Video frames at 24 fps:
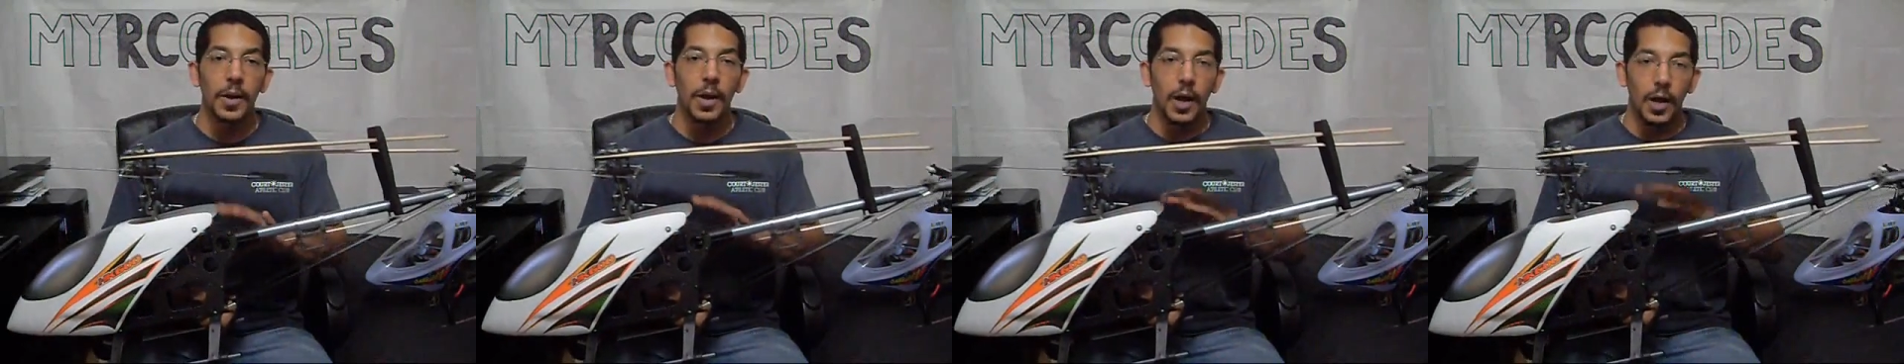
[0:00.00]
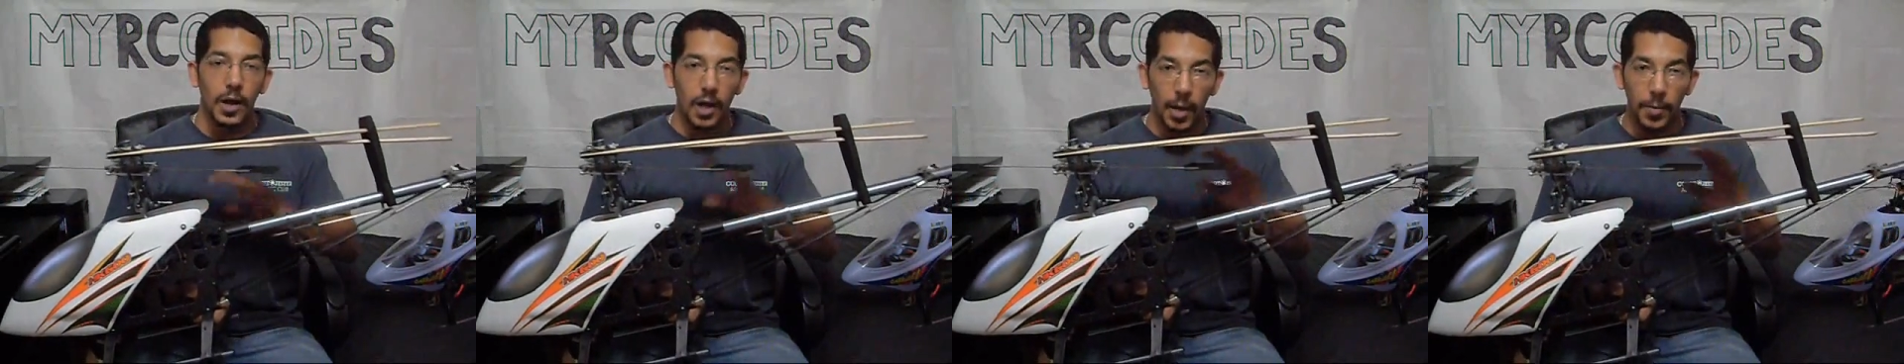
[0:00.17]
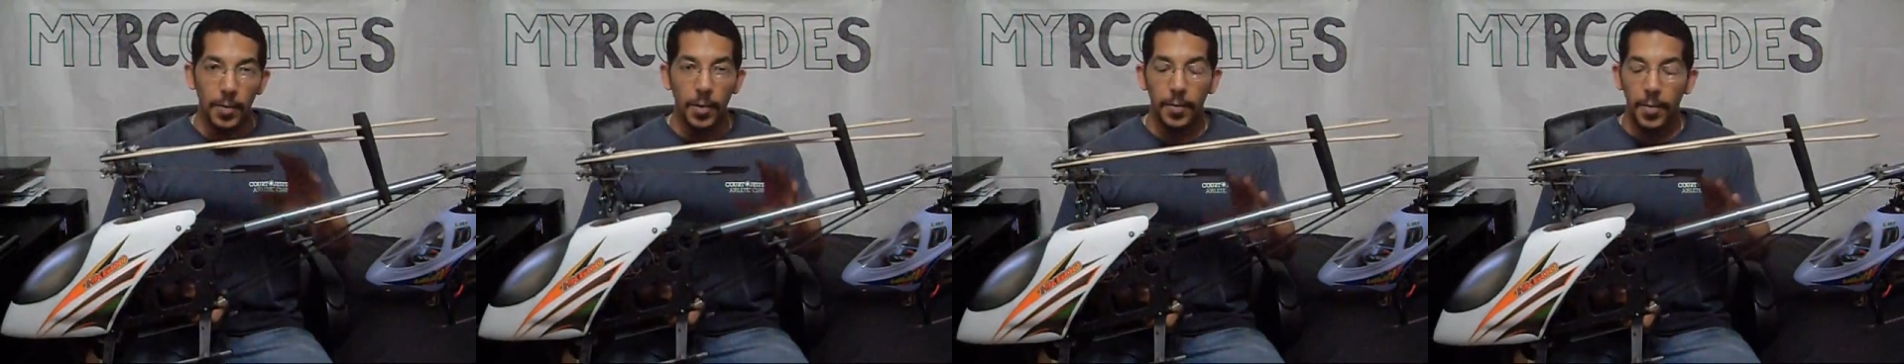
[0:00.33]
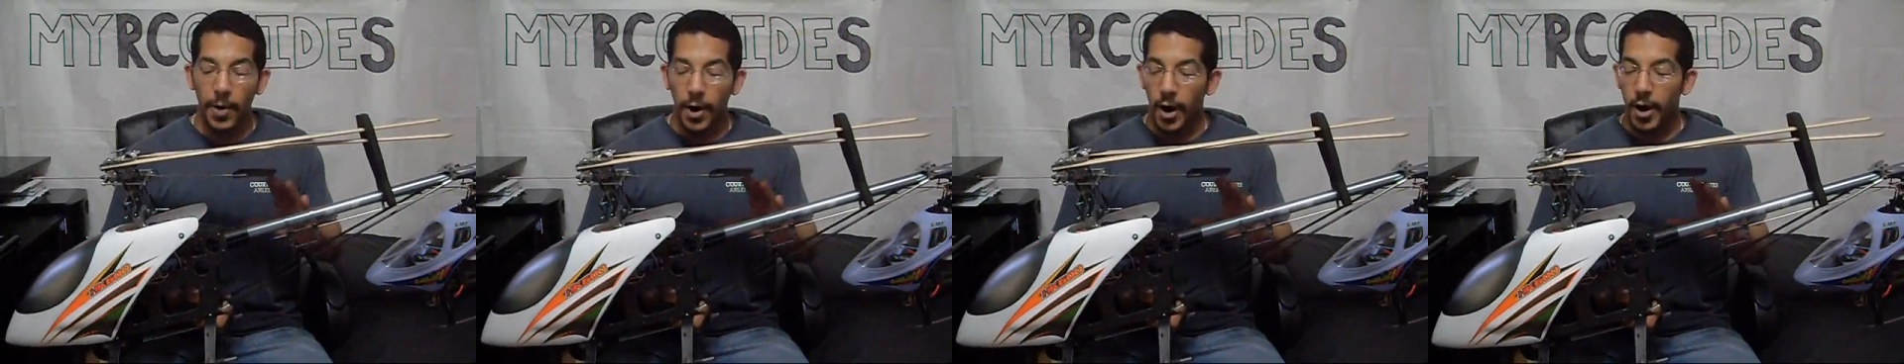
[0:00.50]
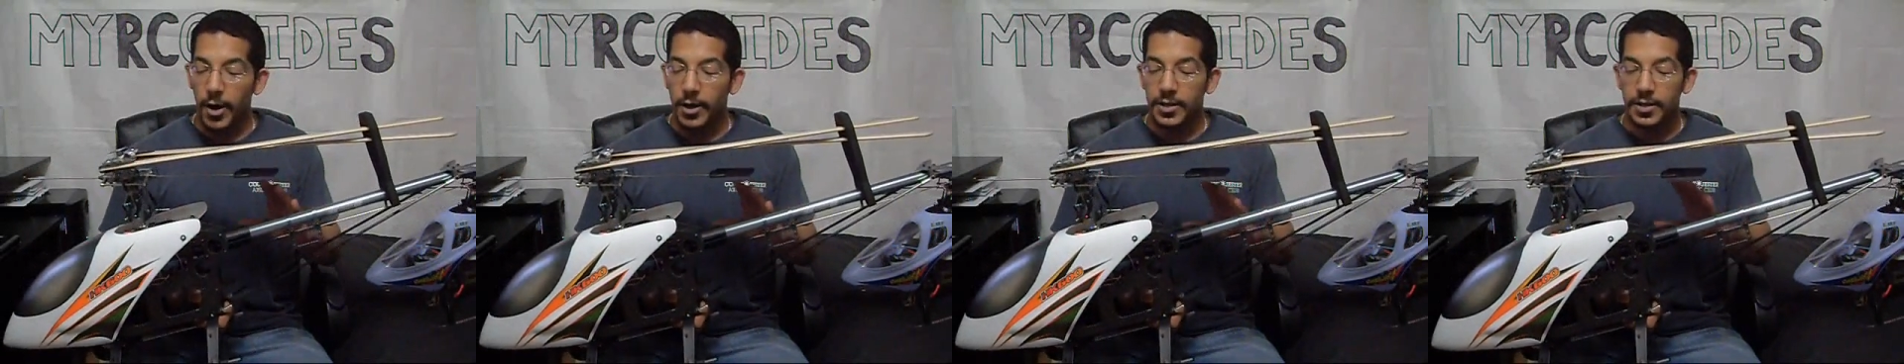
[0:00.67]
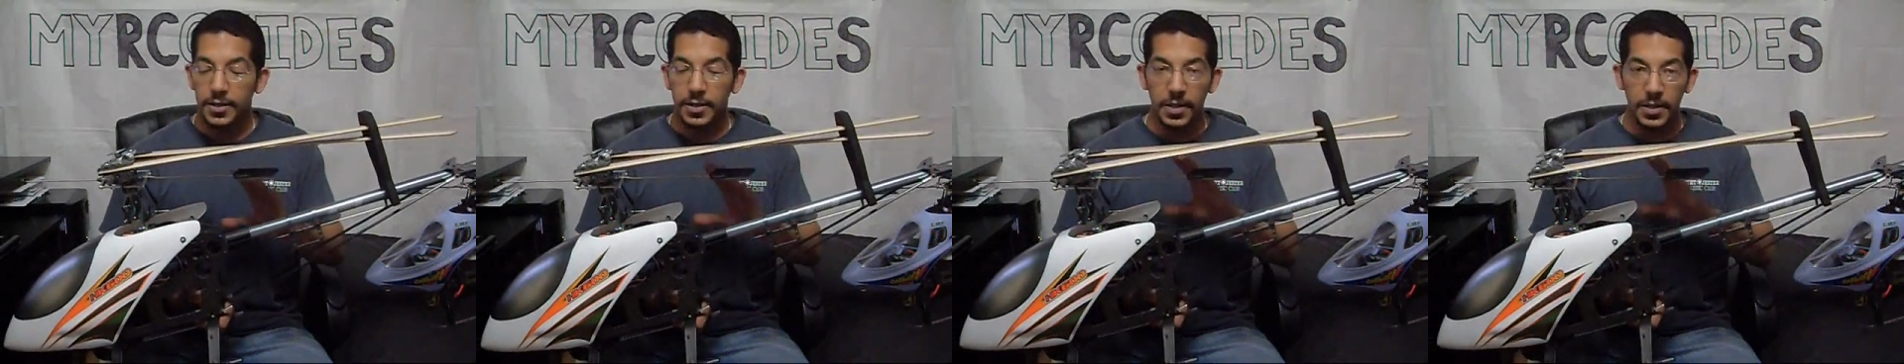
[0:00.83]
a couple
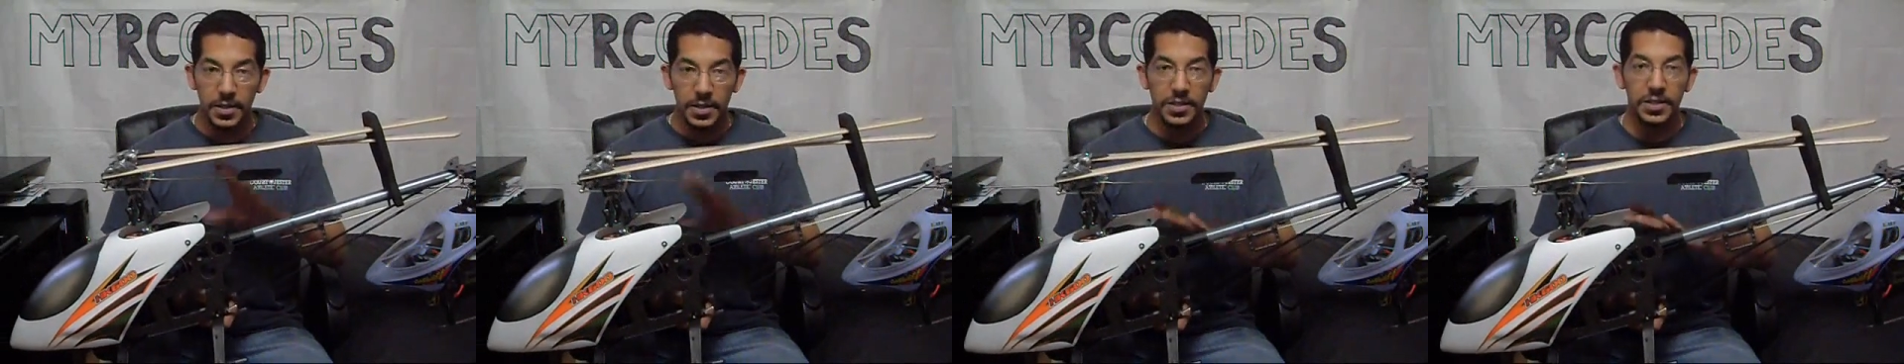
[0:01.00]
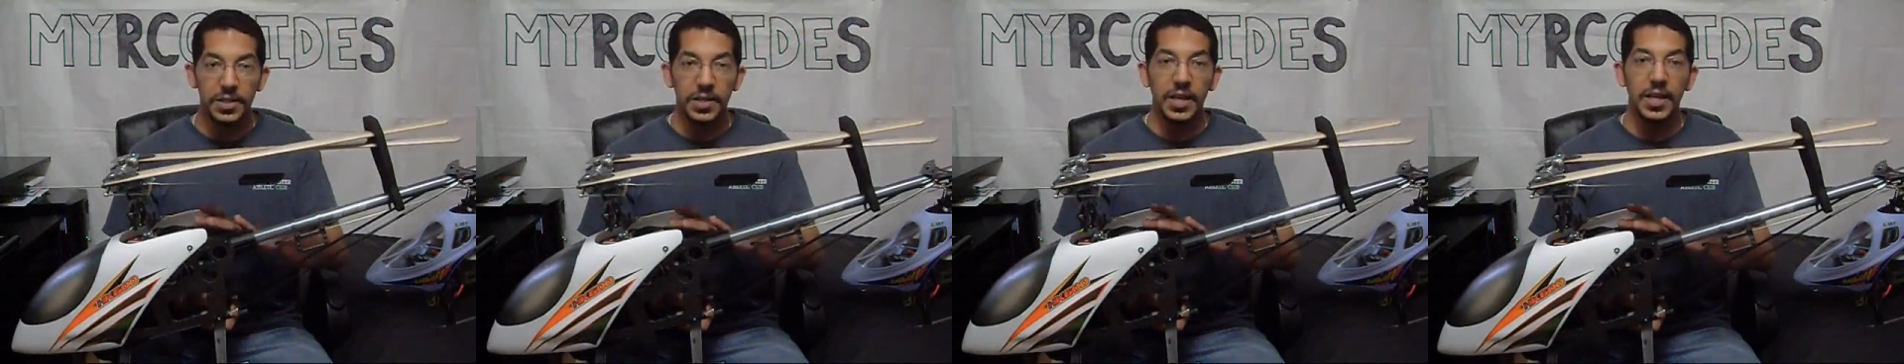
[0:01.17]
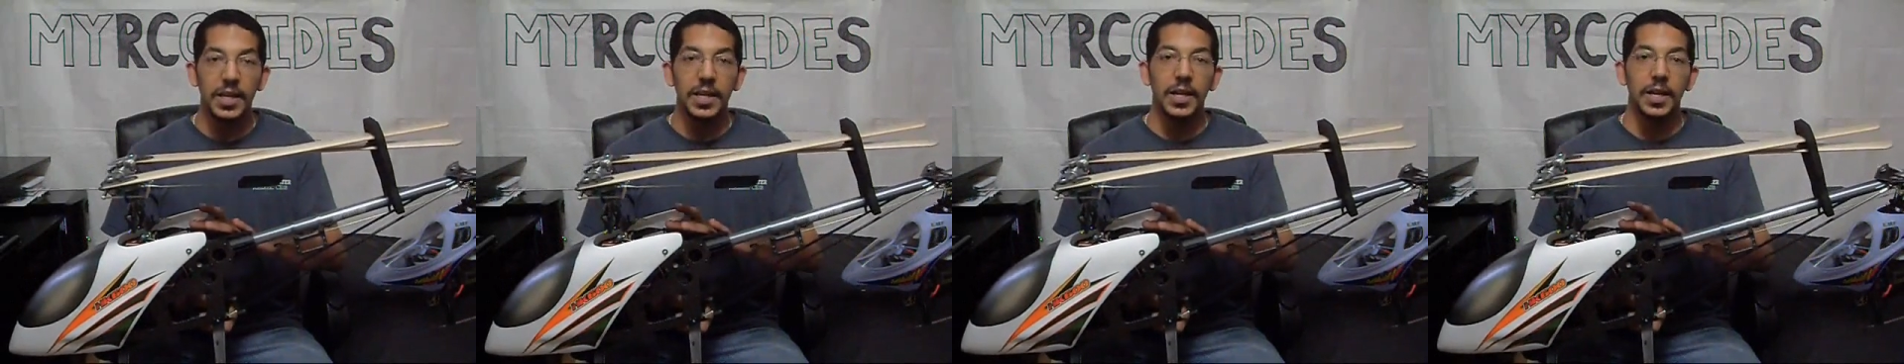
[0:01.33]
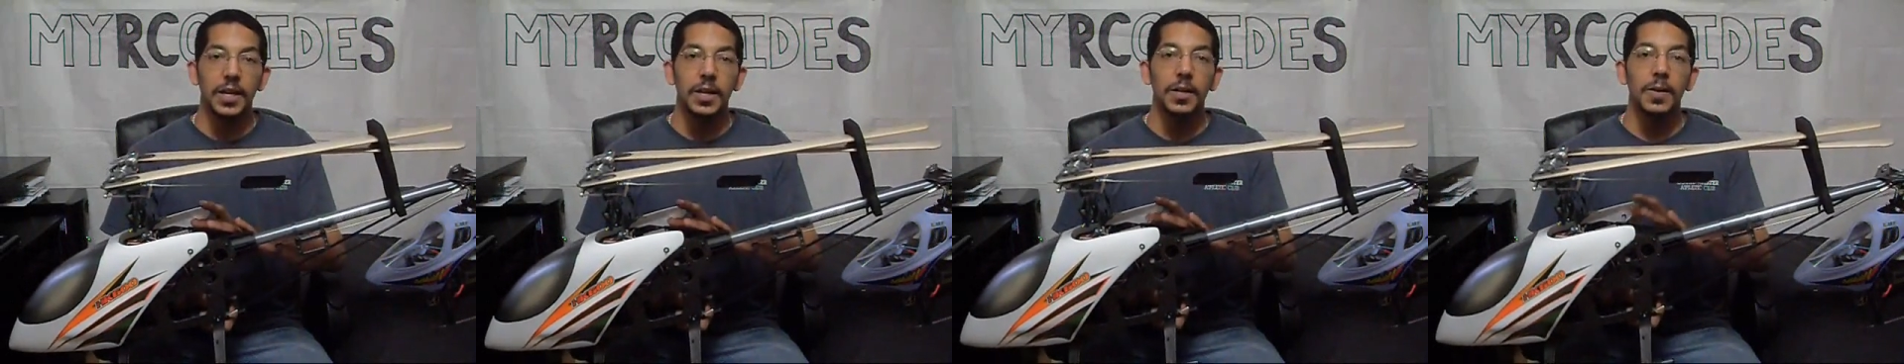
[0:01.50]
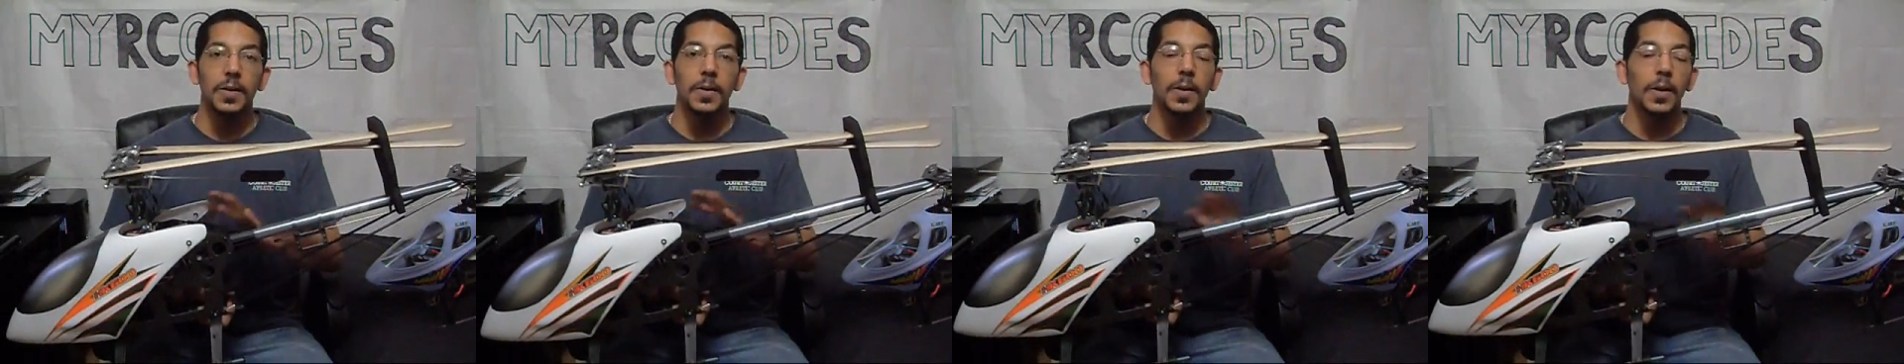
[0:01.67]
parts that this needed,